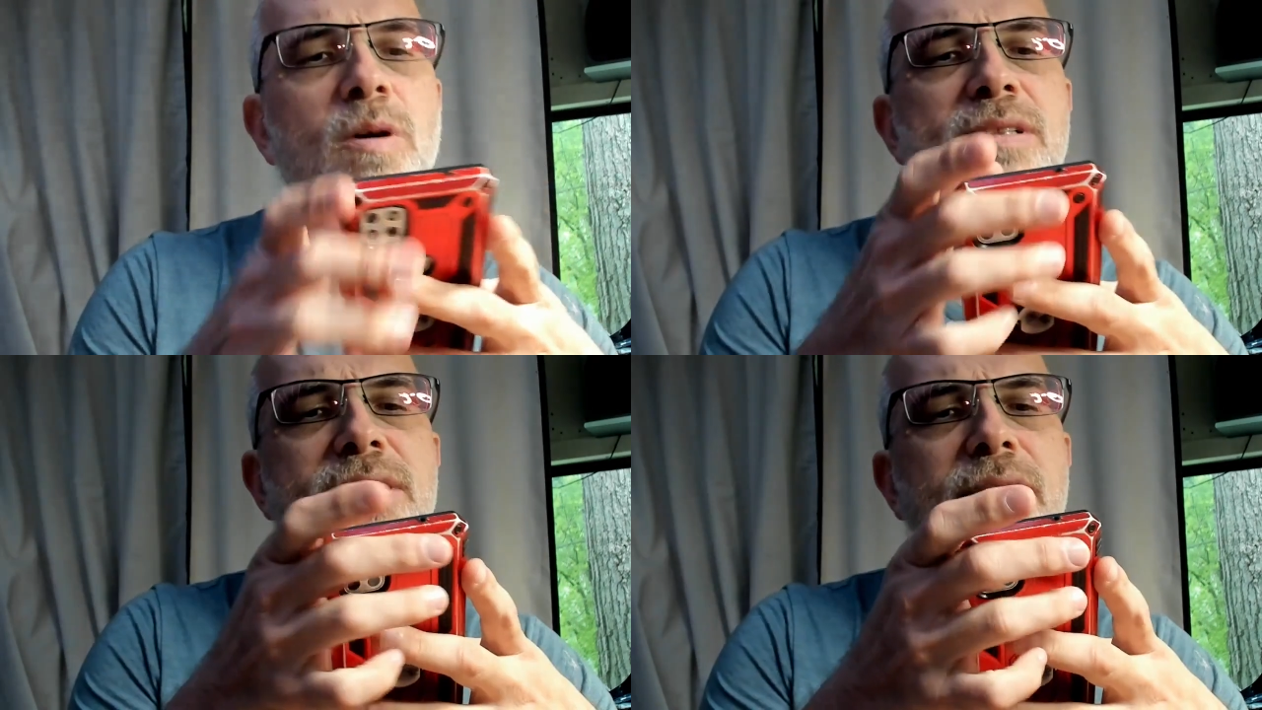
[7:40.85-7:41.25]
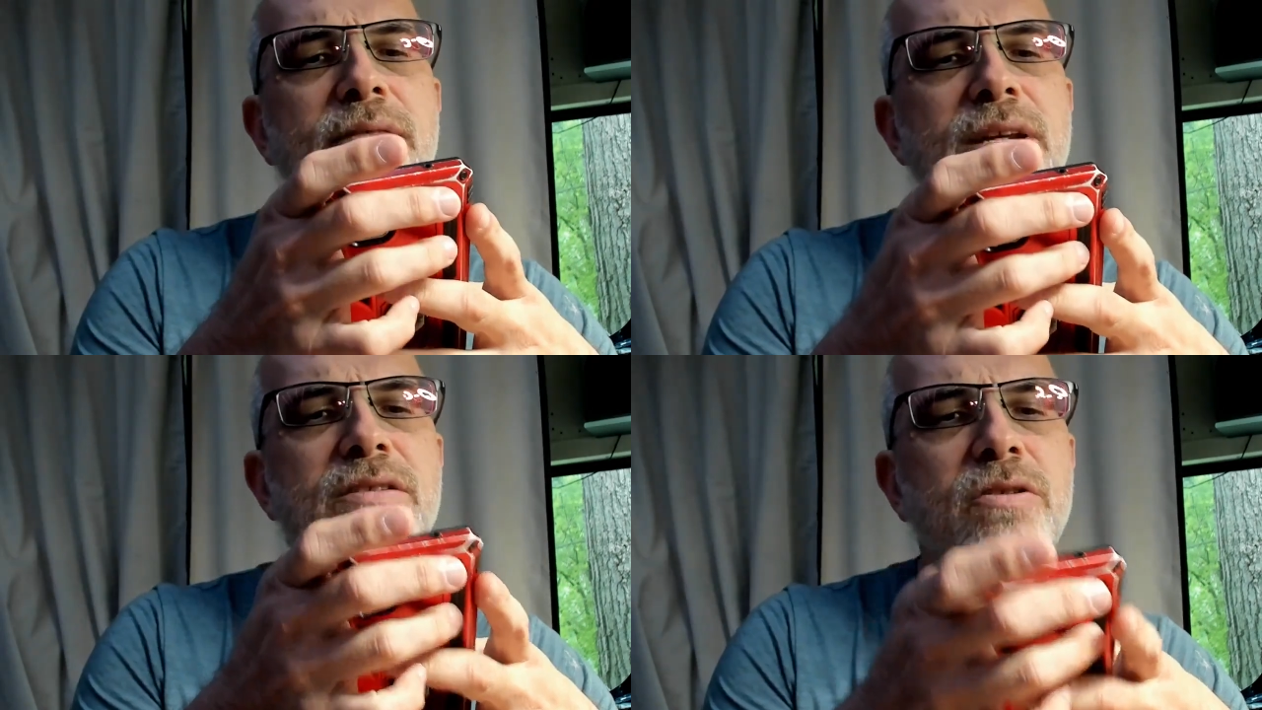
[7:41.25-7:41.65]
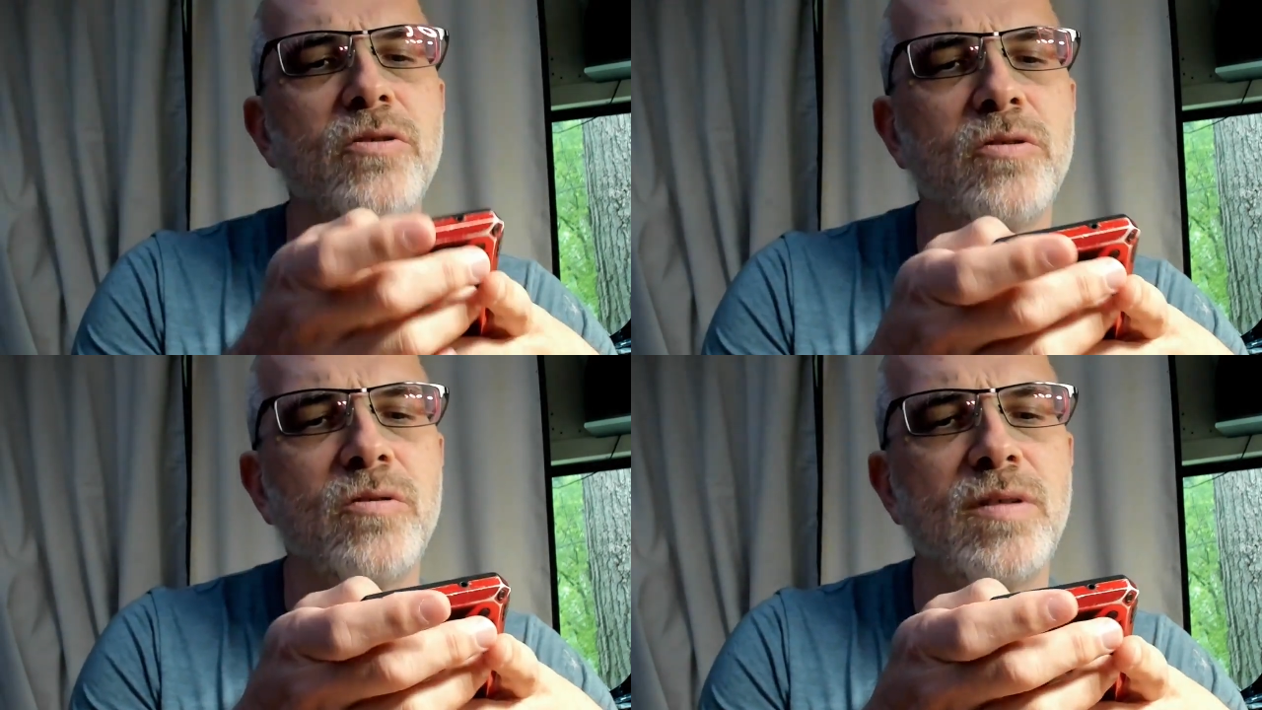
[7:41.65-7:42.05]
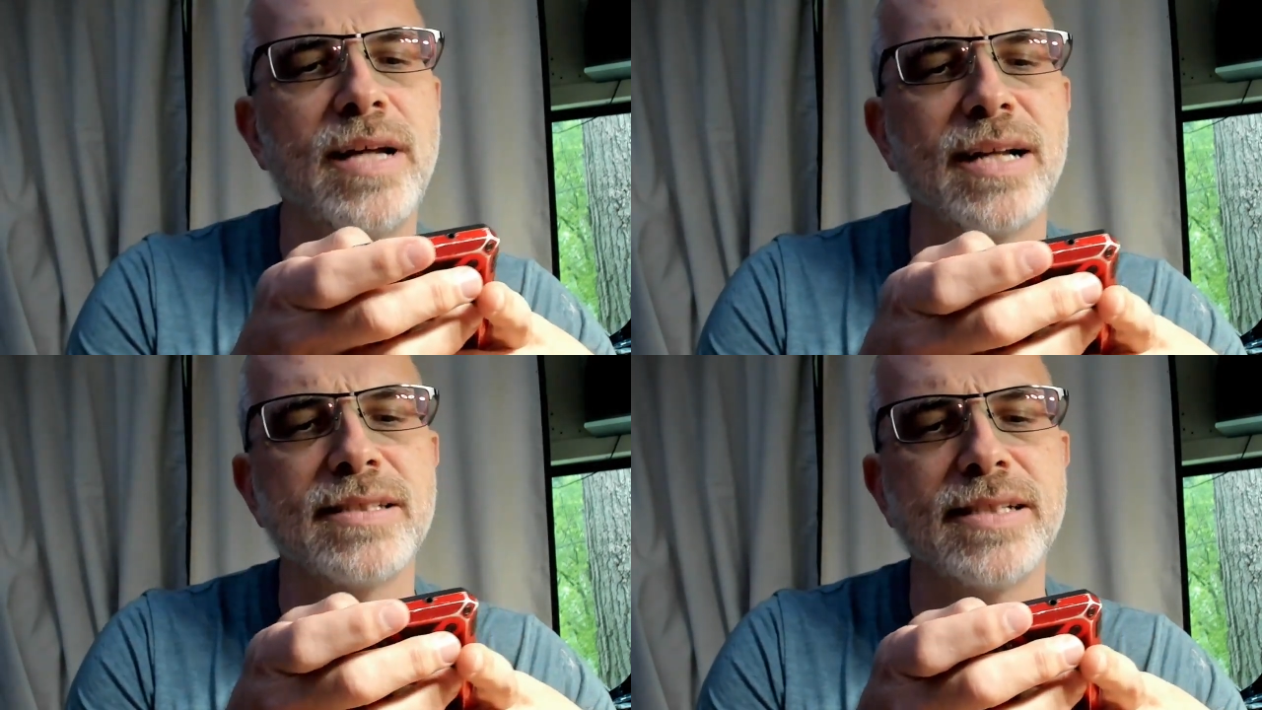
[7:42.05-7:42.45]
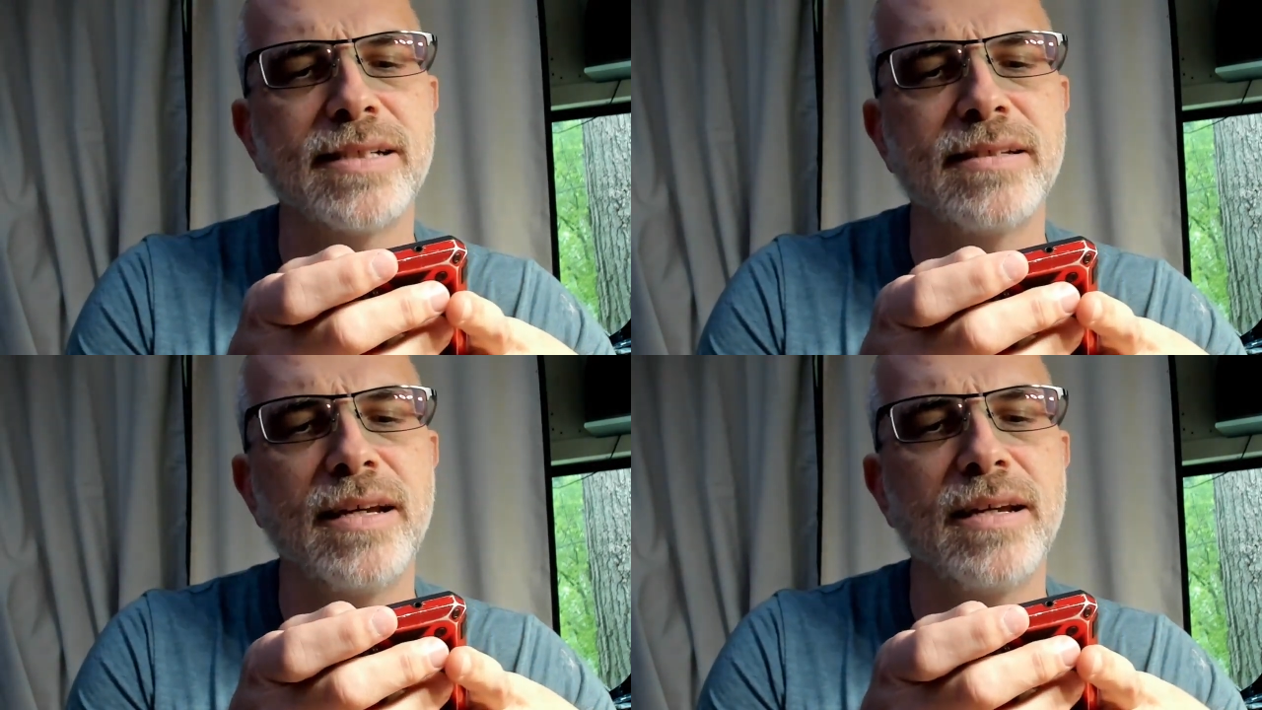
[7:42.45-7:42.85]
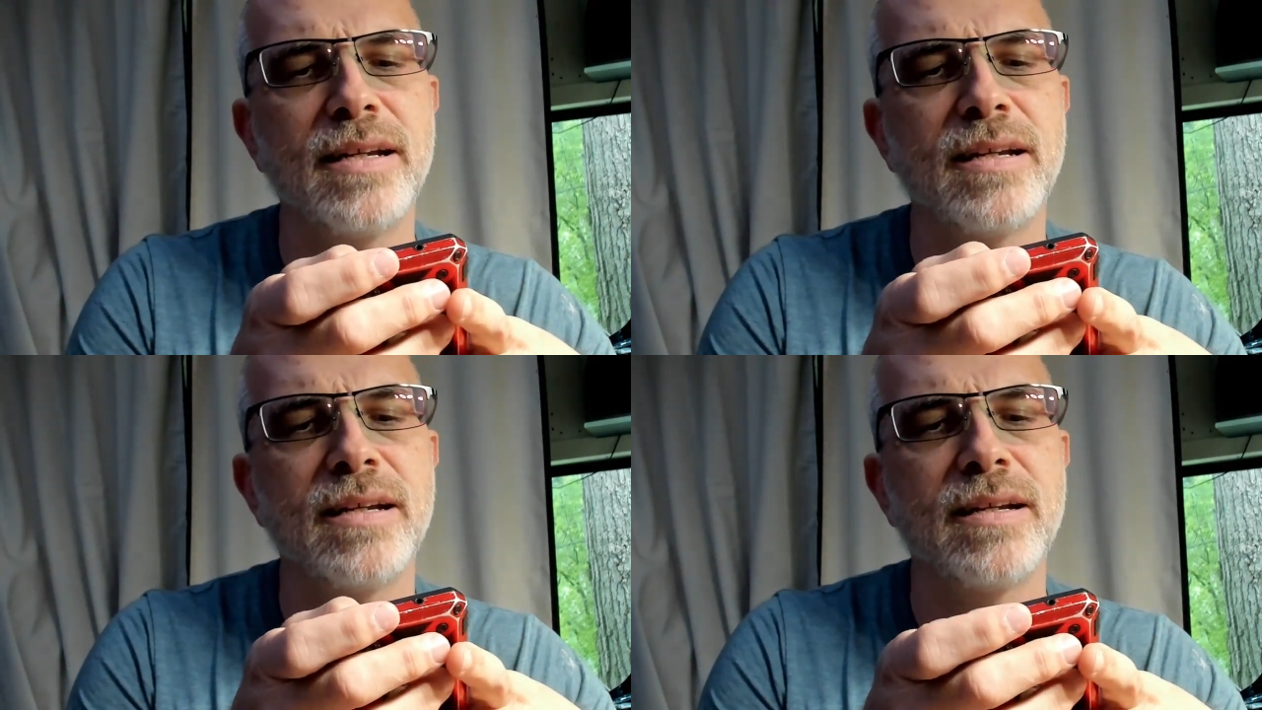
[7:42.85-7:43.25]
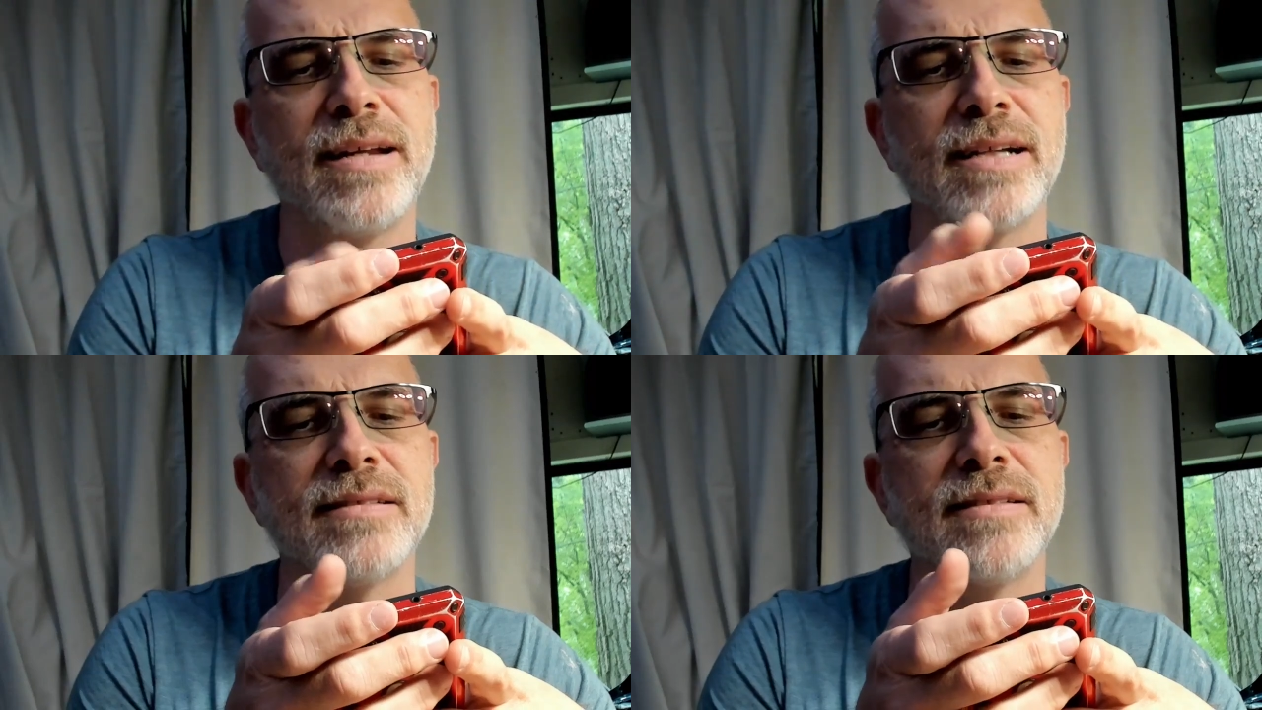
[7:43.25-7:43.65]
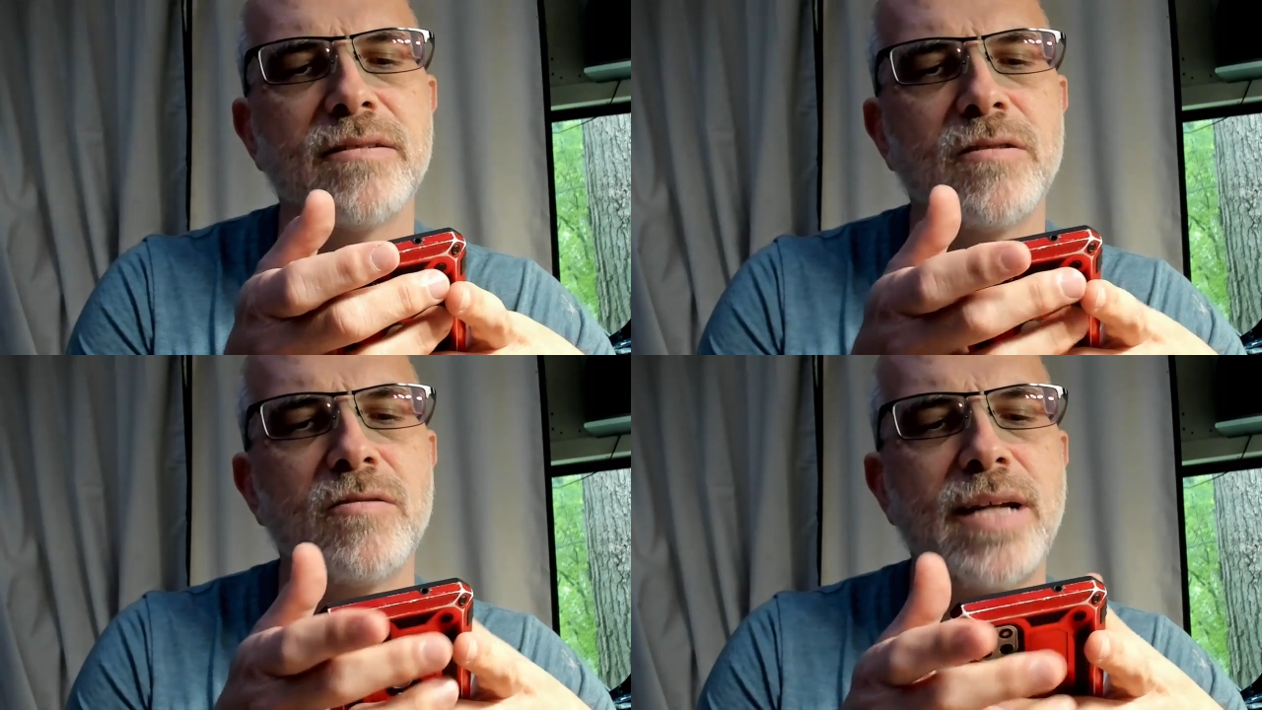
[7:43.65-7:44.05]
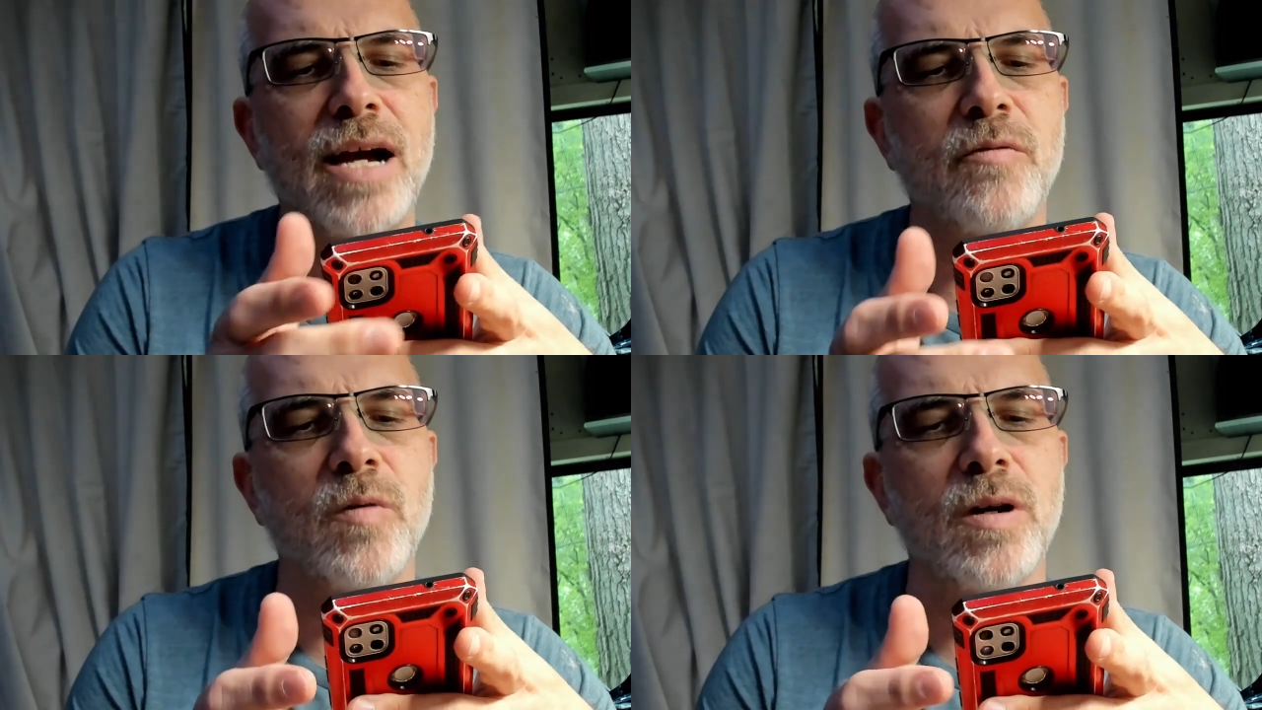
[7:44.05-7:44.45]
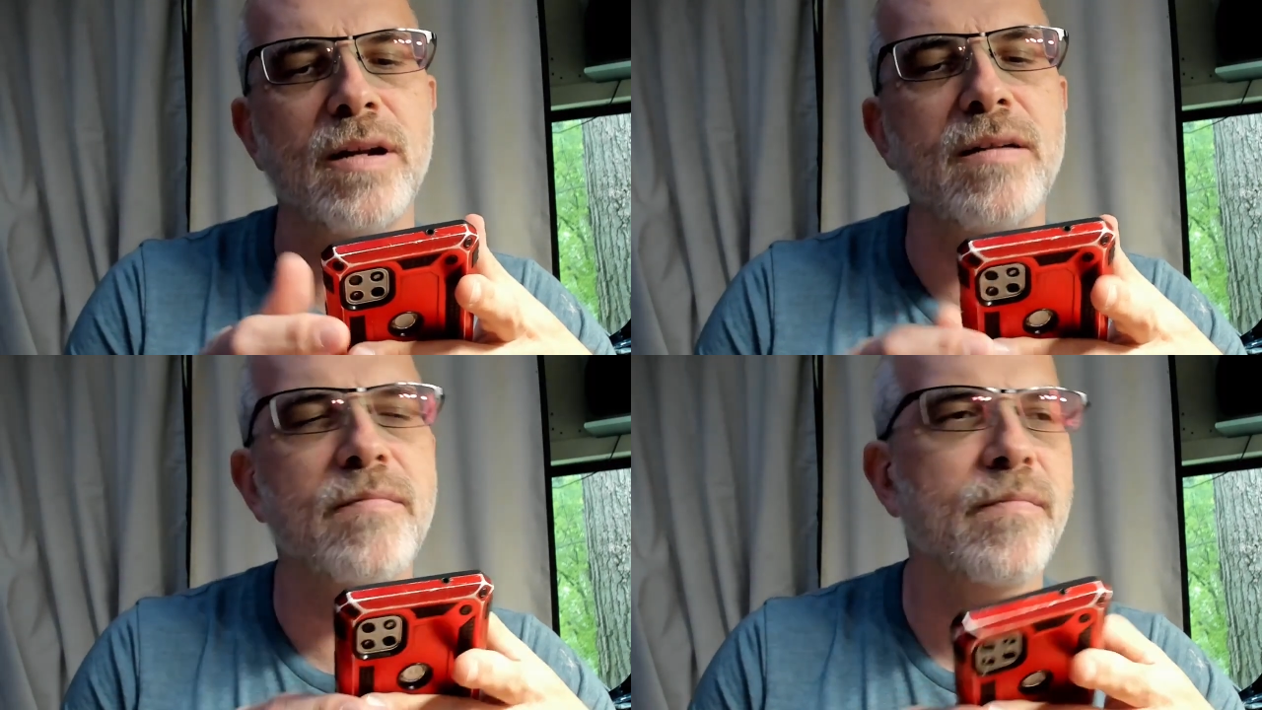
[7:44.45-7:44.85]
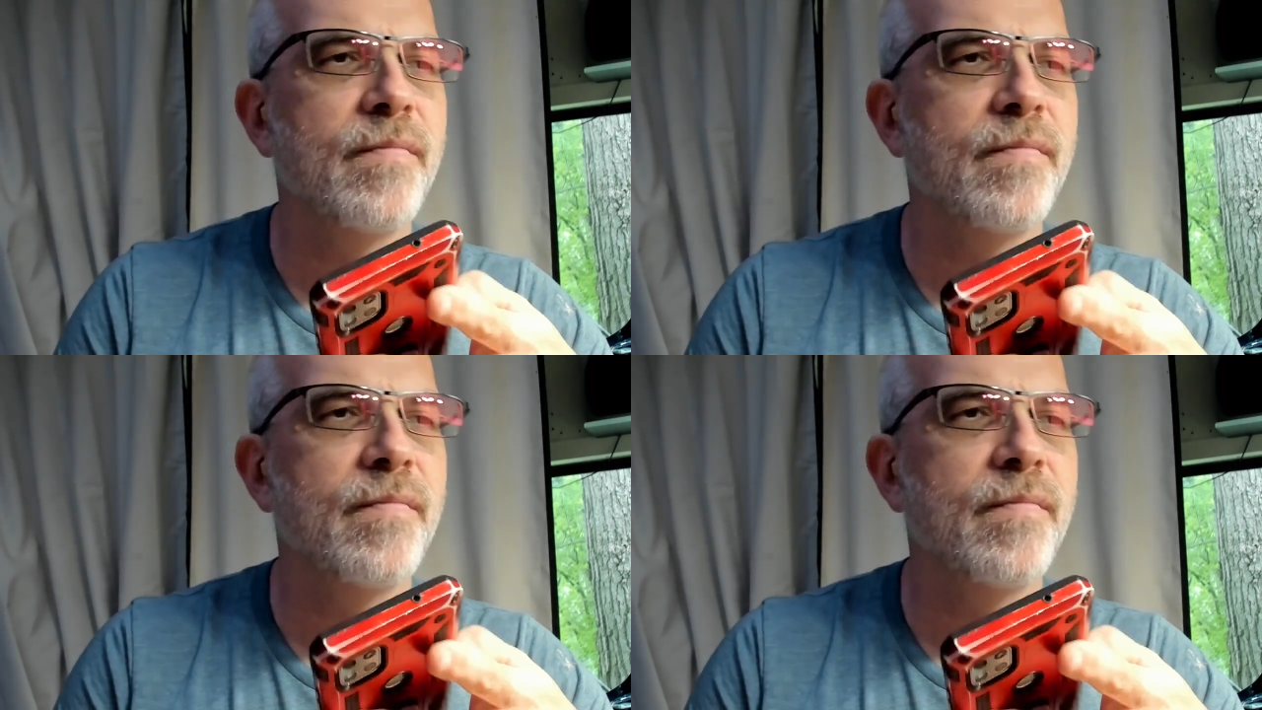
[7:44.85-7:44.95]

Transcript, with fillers: 172.16.0.1.